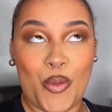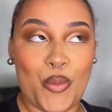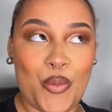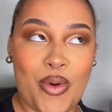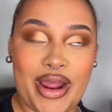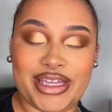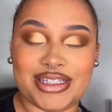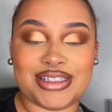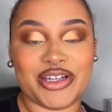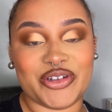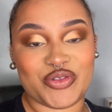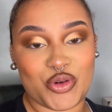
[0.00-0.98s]
white,
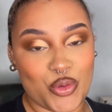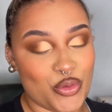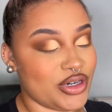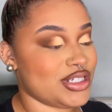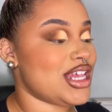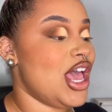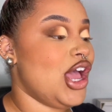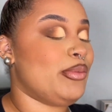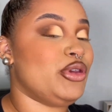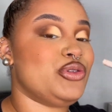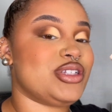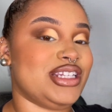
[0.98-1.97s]
of course. I'm
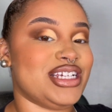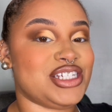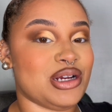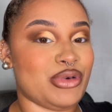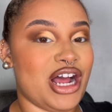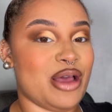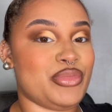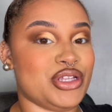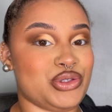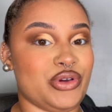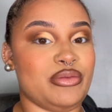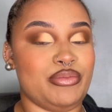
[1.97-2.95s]
using NYX Jumbo Eye
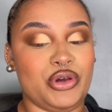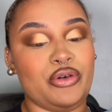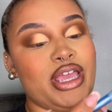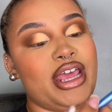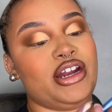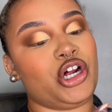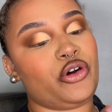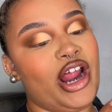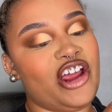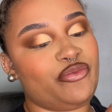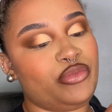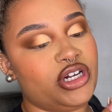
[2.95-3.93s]
Pencil and Milk and a
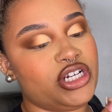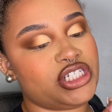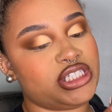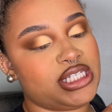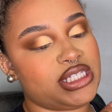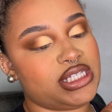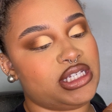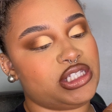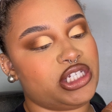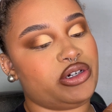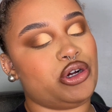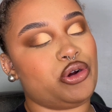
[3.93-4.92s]
craft brush. This is a
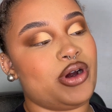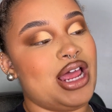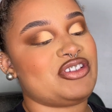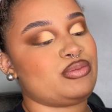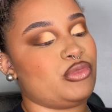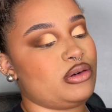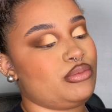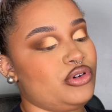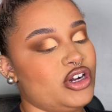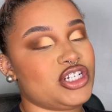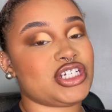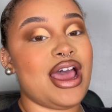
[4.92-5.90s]
Zero Craft Smart
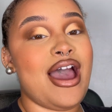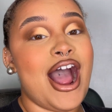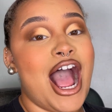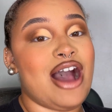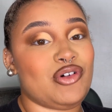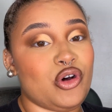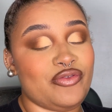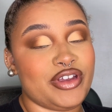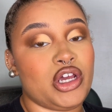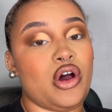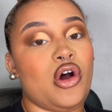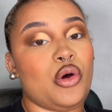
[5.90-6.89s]
brush. I have a whole
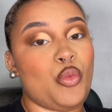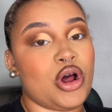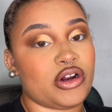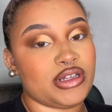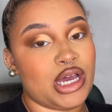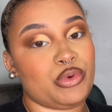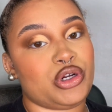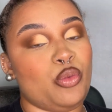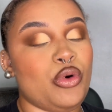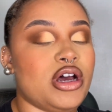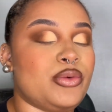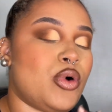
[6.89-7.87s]
video on Waterline
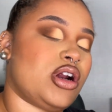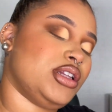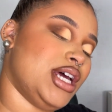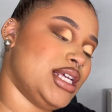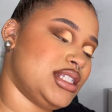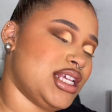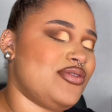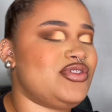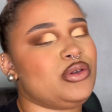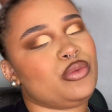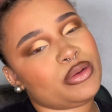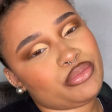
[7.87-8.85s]
101, waterline
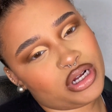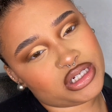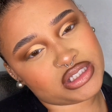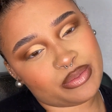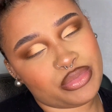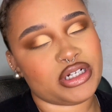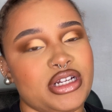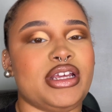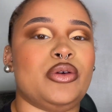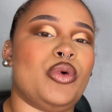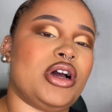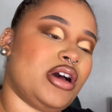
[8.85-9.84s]
safety, what products to put
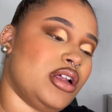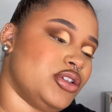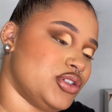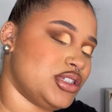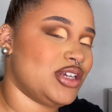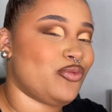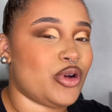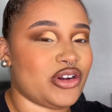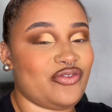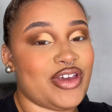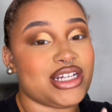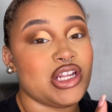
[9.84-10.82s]
it, what colors give what
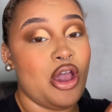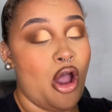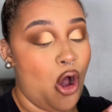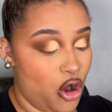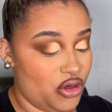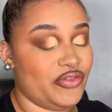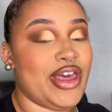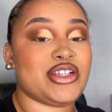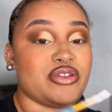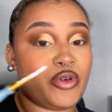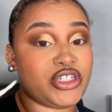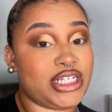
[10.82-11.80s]
effect, all of that. So if
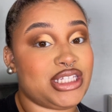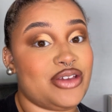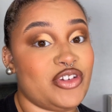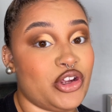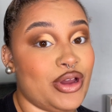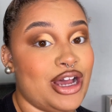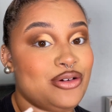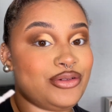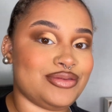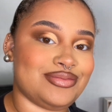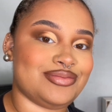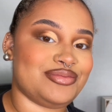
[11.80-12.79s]
you want to check that video out,
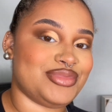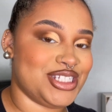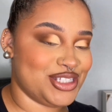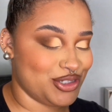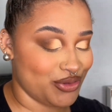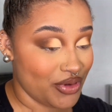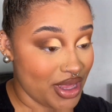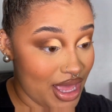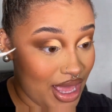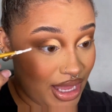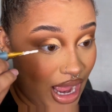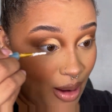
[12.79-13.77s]
please do.
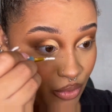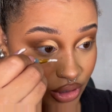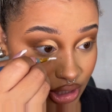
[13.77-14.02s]
I'm going to